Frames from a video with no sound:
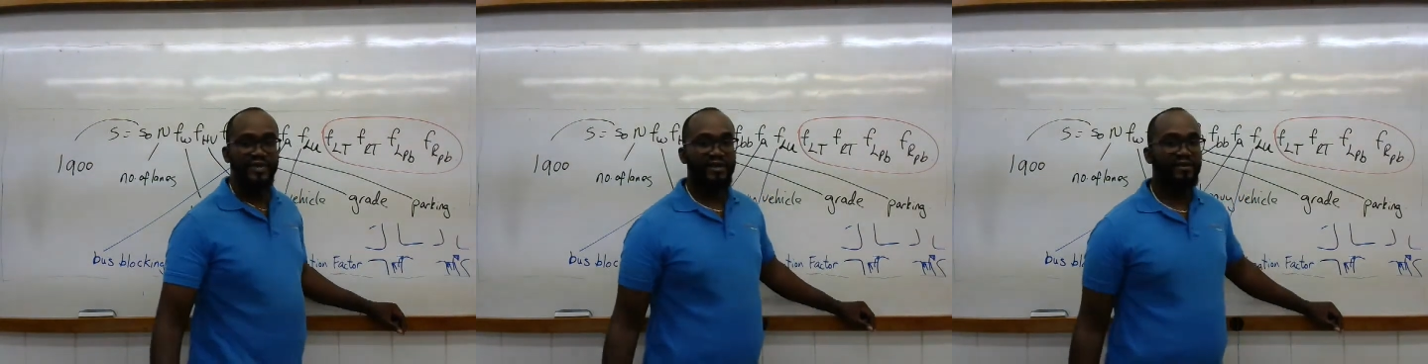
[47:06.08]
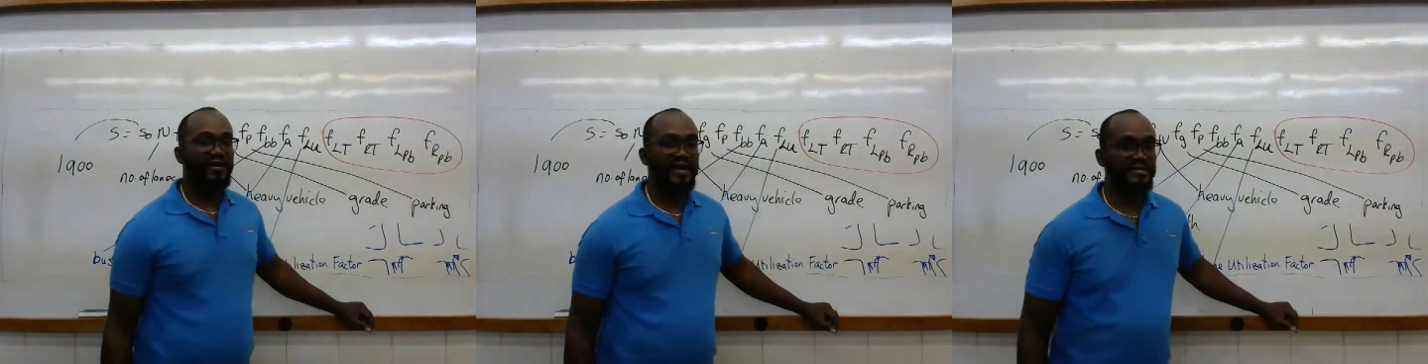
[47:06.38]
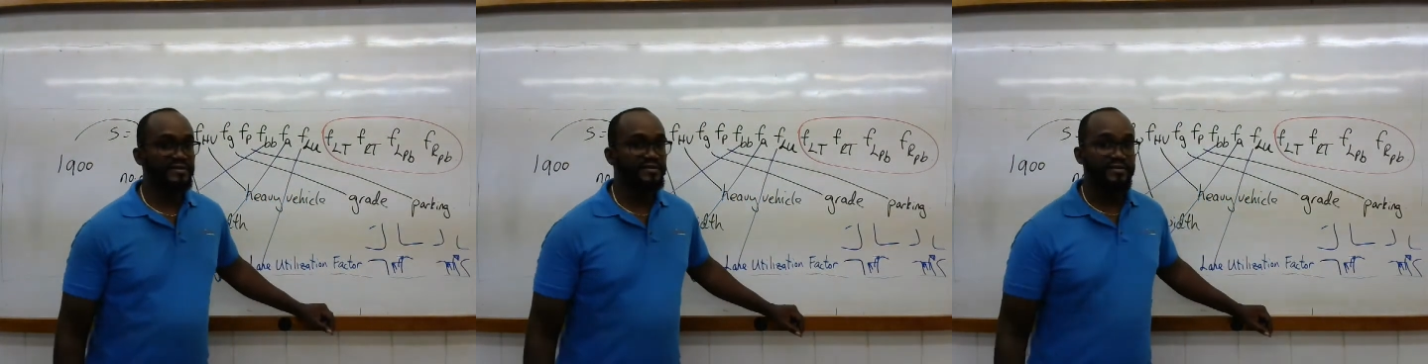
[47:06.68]
a right
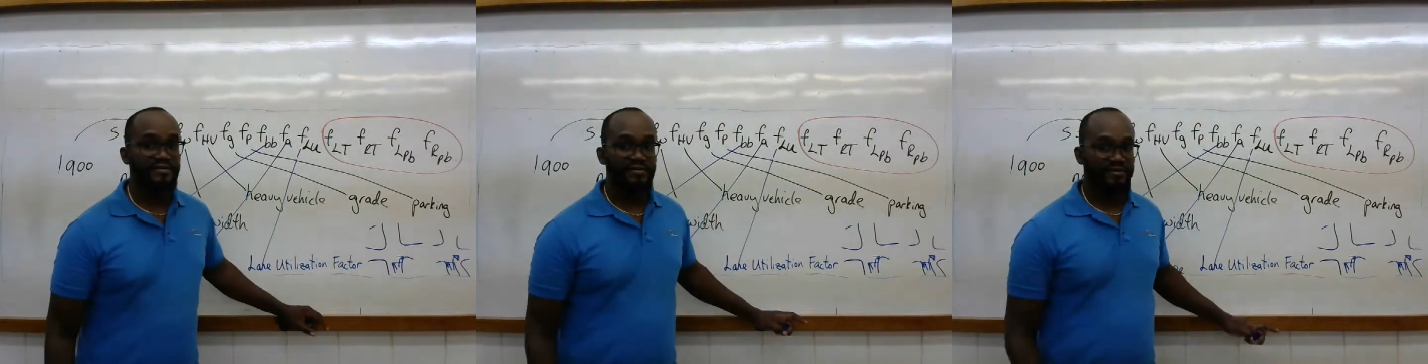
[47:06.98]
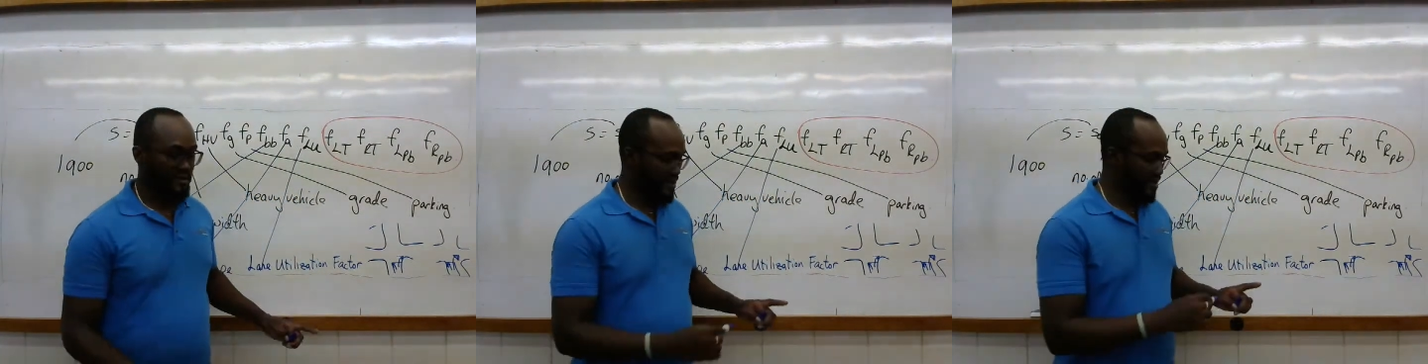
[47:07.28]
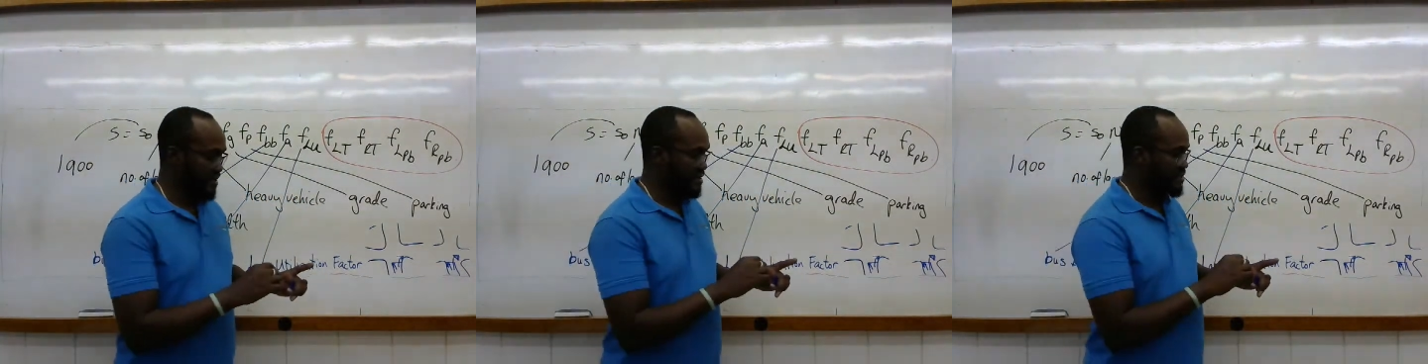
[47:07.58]
turn.
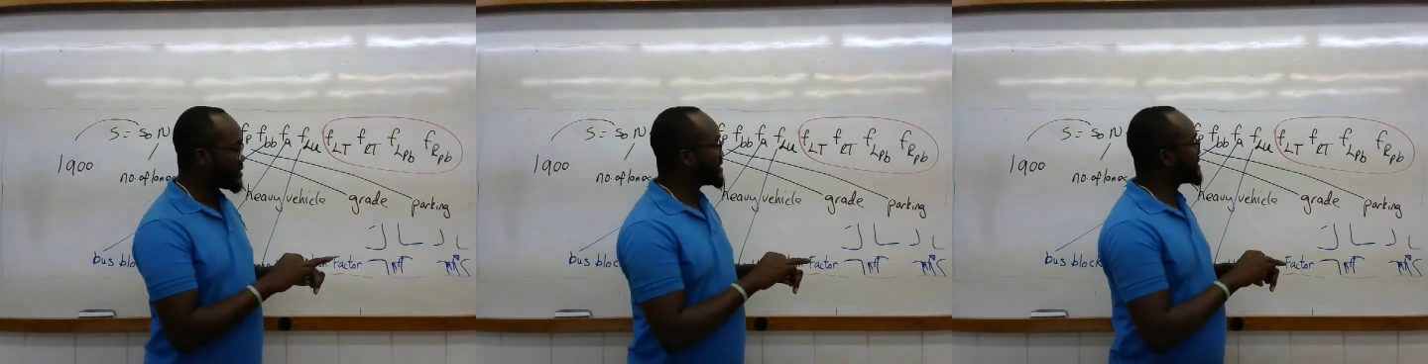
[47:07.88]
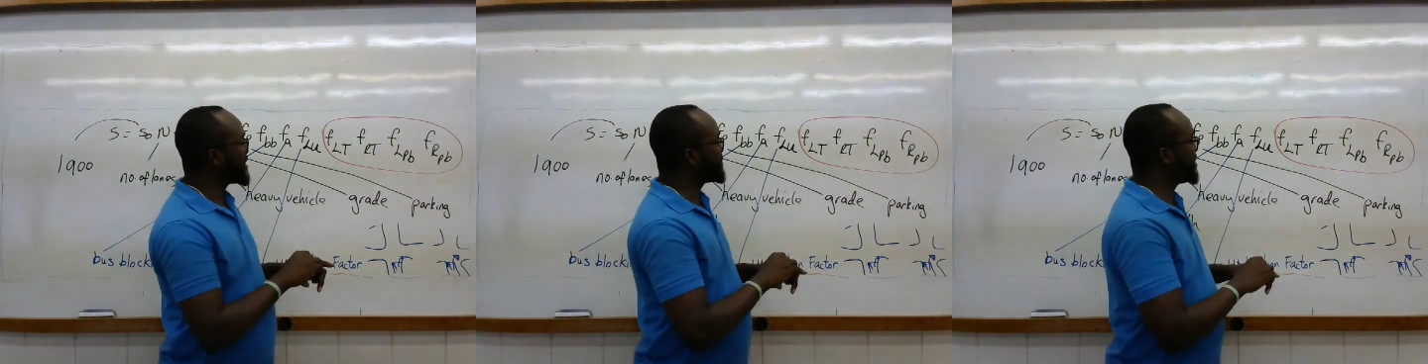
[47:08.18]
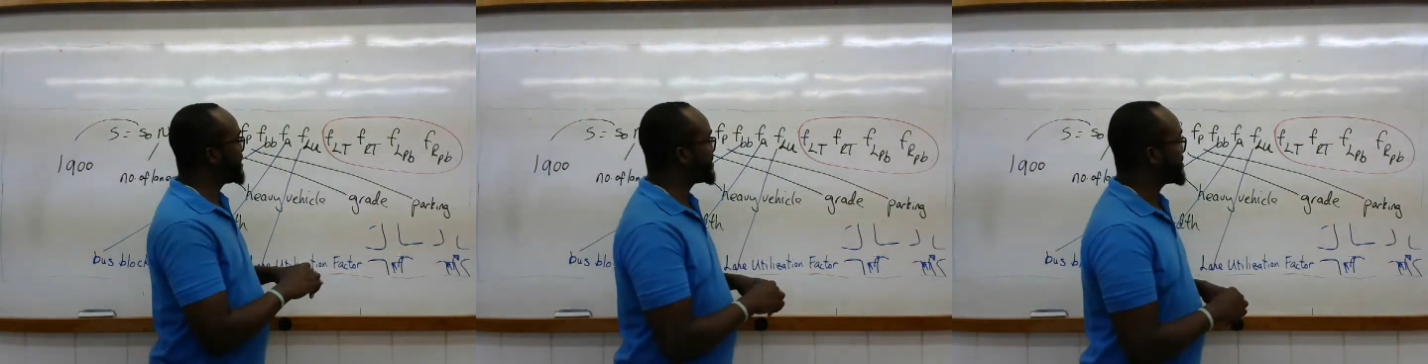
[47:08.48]
So what does that
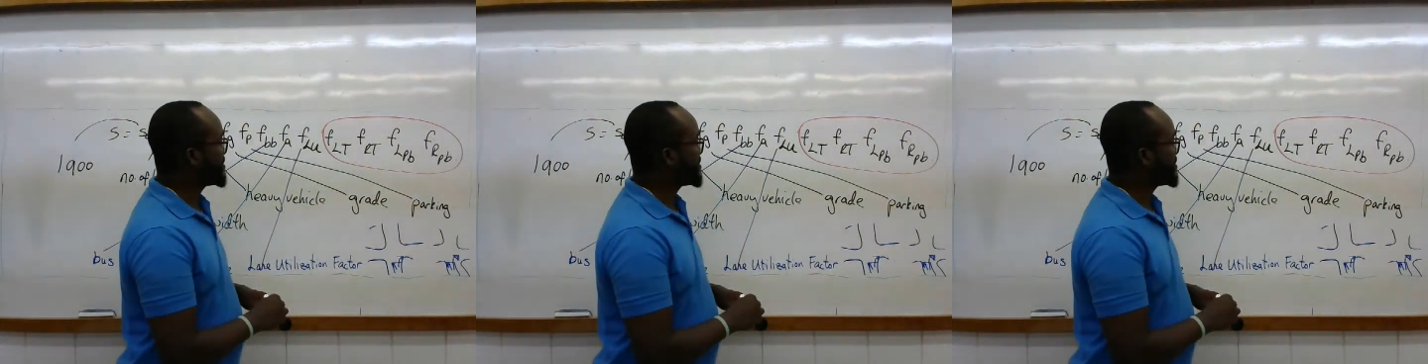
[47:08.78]
mean?